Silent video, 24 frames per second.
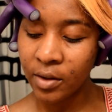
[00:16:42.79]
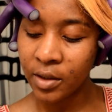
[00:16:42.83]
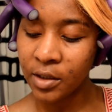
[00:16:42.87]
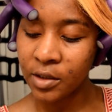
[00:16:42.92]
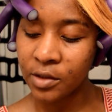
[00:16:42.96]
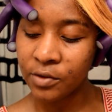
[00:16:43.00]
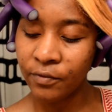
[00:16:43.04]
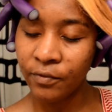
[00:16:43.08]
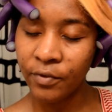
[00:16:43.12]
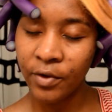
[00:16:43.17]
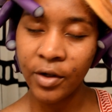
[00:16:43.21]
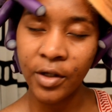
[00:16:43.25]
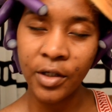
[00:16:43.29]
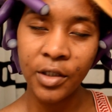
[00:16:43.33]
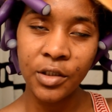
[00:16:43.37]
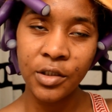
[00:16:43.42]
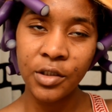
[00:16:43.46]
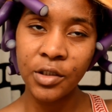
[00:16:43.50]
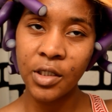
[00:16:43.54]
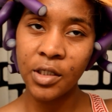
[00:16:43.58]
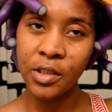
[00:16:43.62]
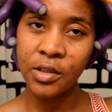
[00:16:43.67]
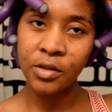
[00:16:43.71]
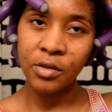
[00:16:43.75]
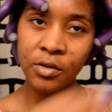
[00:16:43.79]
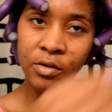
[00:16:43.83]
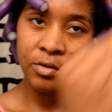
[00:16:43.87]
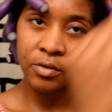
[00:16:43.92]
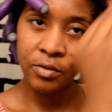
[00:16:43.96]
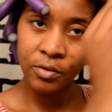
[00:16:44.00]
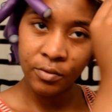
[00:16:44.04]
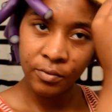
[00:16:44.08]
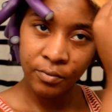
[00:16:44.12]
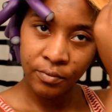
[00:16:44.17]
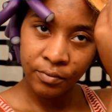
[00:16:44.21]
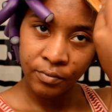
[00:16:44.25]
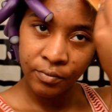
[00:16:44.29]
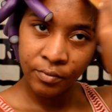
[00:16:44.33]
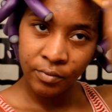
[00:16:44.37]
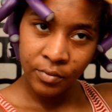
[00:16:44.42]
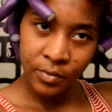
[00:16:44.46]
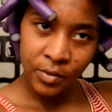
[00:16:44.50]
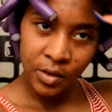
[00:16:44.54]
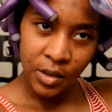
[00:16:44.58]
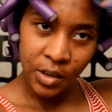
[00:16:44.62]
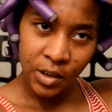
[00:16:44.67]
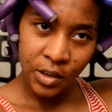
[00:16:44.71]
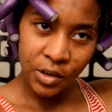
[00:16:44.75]
It's very gentle.
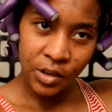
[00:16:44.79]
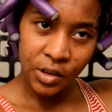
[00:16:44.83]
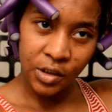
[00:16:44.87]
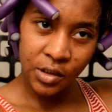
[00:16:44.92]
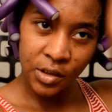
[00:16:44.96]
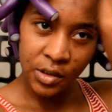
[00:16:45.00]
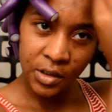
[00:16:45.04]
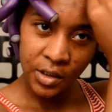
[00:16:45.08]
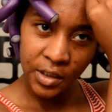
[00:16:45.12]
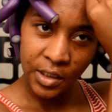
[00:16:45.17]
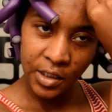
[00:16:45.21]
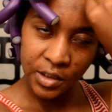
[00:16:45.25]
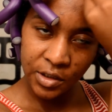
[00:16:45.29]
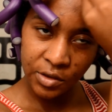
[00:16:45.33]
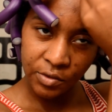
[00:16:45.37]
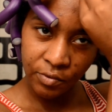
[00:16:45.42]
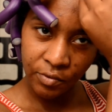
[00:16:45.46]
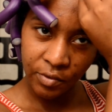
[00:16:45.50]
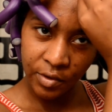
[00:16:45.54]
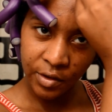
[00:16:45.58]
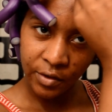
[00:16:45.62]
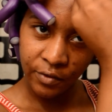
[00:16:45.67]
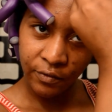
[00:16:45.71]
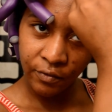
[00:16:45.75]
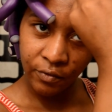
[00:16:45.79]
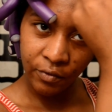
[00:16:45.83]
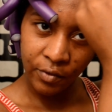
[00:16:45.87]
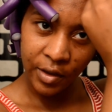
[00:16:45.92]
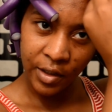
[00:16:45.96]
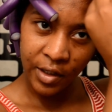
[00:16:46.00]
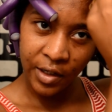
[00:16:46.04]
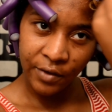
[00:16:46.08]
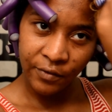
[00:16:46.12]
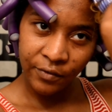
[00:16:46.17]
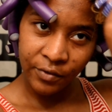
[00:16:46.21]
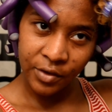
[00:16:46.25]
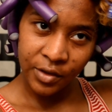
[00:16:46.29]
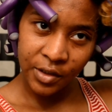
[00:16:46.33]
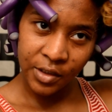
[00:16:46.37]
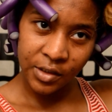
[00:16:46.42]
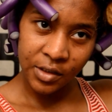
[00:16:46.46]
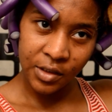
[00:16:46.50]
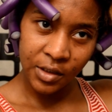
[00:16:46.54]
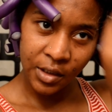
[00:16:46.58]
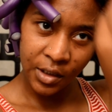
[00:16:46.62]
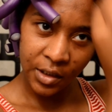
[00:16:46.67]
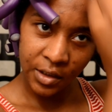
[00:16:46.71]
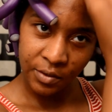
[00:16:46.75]
It just gets rid of whatever
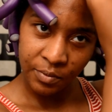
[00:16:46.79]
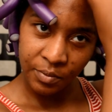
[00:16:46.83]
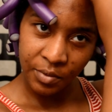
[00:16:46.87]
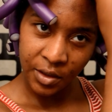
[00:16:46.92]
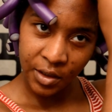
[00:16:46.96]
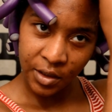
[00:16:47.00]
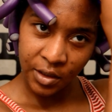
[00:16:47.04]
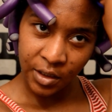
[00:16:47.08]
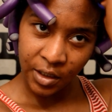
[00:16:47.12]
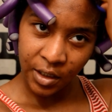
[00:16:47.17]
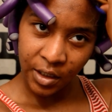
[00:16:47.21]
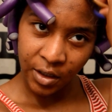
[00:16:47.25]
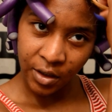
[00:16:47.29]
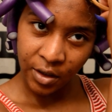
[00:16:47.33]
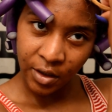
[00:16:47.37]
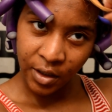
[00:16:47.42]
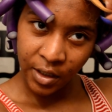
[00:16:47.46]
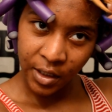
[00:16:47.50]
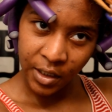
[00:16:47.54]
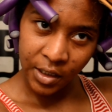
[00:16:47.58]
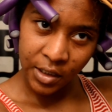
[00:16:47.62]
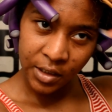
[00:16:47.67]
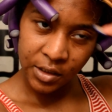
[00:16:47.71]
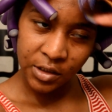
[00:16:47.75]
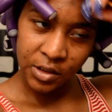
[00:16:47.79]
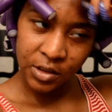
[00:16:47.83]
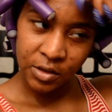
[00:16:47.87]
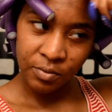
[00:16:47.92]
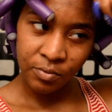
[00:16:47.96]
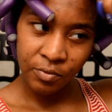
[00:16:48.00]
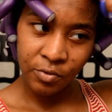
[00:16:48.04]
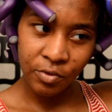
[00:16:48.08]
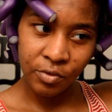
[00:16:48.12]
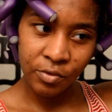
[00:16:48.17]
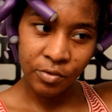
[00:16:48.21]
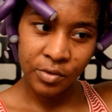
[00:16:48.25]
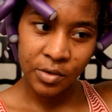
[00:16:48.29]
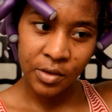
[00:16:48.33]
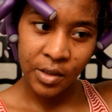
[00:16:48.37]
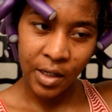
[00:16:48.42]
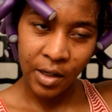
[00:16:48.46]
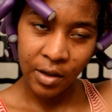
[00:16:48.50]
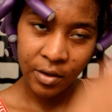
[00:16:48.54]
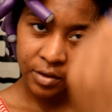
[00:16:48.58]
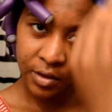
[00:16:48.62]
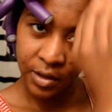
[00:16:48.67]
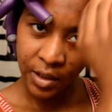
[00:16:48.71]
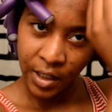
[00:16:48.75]
doesn't need to be there, and it smooths
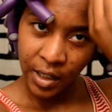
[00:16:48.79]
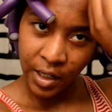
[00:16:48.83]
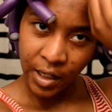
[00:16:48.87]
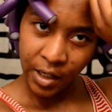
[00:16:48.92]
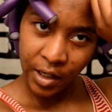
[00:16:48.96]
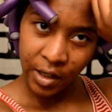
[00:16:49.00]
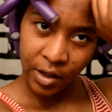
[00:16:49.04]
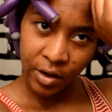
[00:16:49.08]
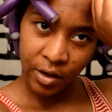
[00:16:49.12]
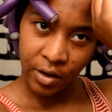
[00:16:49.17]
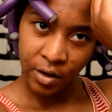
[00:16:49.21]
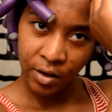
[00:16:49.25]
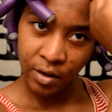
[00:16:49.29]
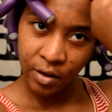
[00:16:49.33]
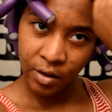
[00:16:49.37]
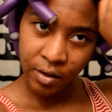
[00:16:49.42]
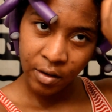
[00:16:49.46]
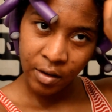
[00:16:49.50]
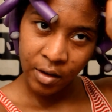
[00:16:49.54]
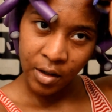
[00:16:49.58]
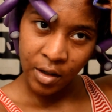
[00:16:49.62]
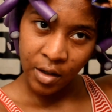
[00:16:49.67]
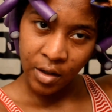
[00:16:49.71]
out the hair.